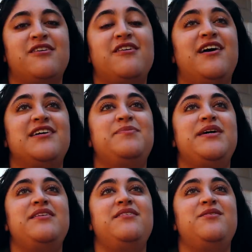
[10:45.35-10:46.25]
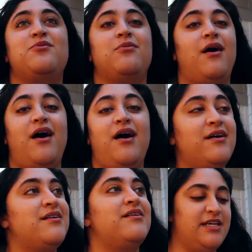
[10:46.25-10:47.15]
and her husband
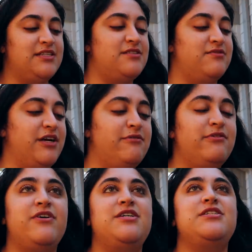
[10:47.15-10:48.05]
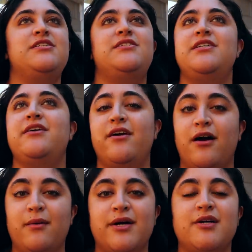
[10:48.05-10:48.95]
rock. It's very refreshing to see a
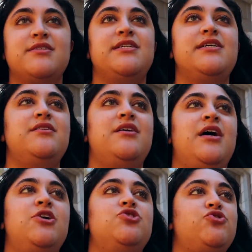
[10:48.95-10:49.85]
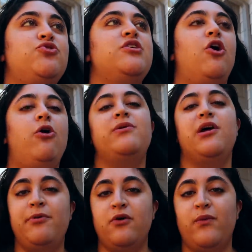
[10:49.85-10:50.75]
young person truly open
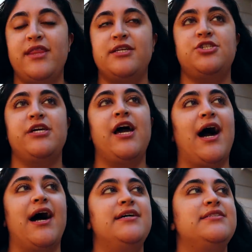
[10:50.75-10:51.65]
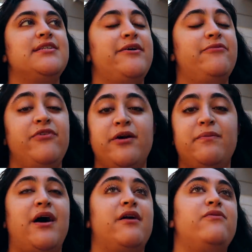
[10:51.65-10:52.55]
up in the way that she has, and I am very
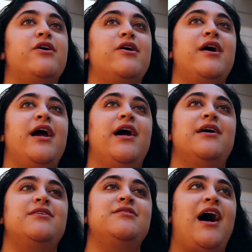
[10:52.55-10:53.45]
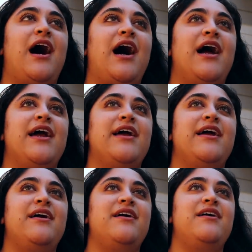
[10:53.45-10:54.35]
proud of her, and
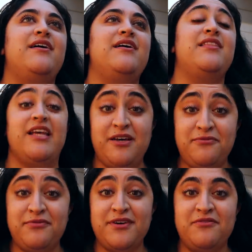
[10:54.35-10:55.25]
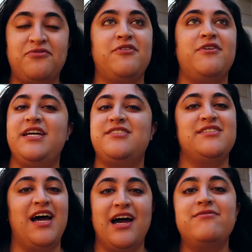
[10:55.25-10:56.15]
I live for each
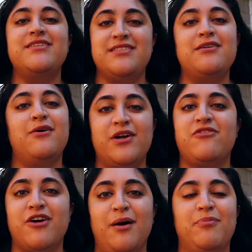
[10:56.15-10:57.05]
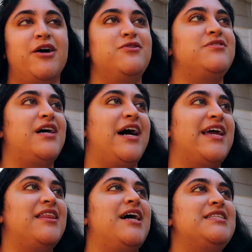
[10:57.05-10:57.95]
and every single one of her uploads. I
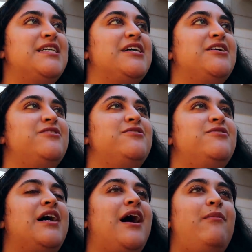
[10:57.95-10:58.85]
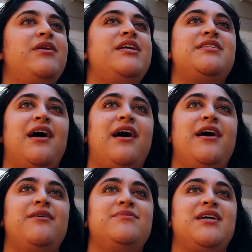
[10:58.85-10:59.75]
cannot tell you how many
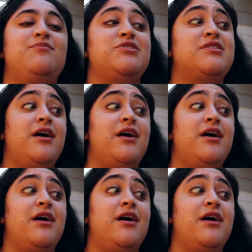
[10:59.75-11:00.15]
times I'm just